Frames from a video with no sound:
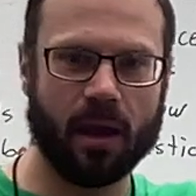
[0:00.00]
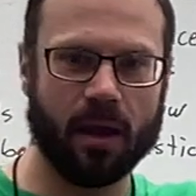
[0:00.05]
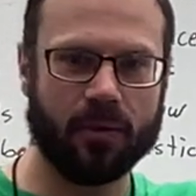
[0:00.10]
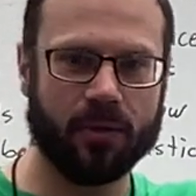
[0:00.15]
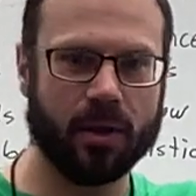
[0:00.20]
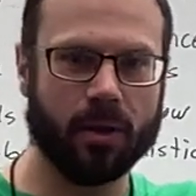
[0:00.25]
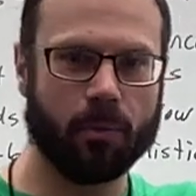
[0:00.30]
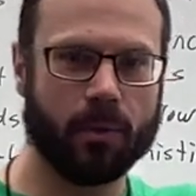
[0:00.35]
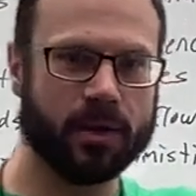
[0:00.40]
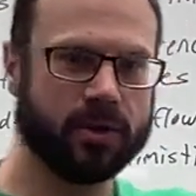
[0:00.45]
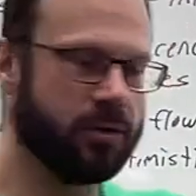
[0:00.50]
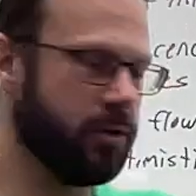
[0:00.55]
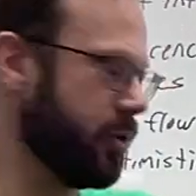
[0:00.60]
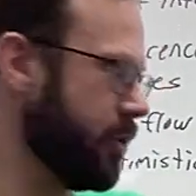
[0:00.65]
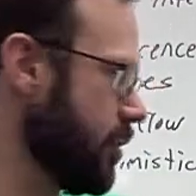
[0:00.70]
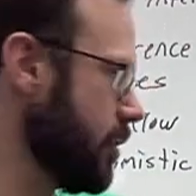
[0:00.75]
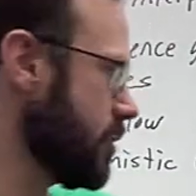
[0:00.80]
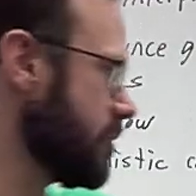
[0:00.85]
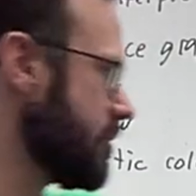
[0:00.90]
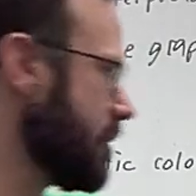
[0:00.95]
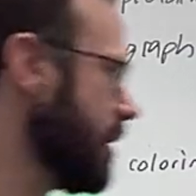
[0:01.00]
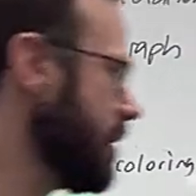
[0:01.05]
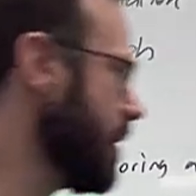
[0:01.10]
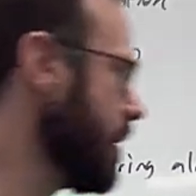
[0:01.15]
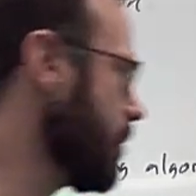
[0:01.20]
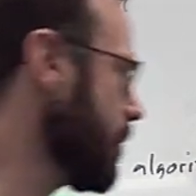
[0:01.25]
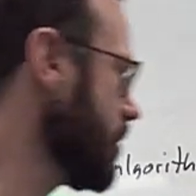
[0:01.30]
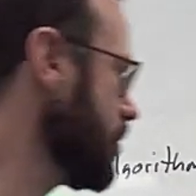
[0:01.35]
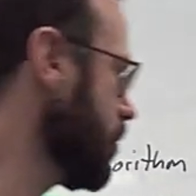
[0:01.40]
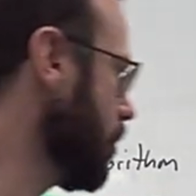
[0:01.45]
the original use in the
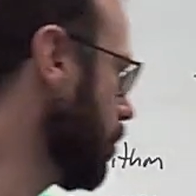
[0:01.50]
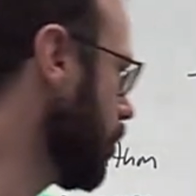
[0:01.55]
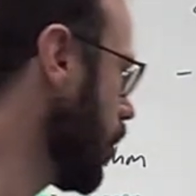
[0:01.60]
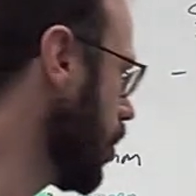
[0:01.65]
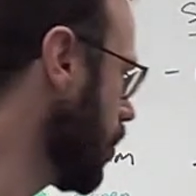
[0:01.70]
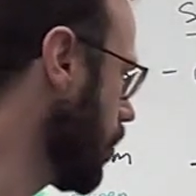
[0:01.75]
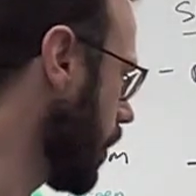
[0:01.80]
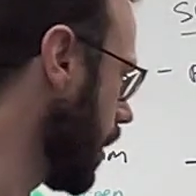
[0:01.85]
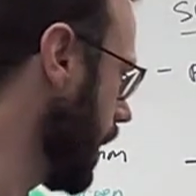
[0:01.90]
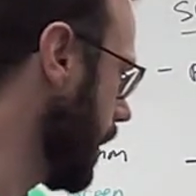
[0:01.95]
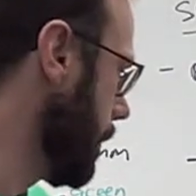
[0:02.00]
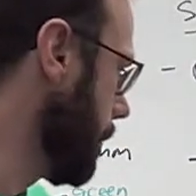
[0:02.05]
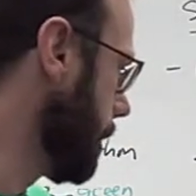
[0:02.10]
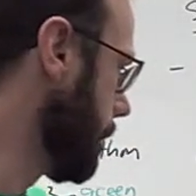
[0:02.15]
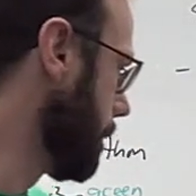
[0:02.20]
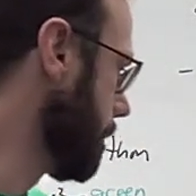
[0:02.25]
original program.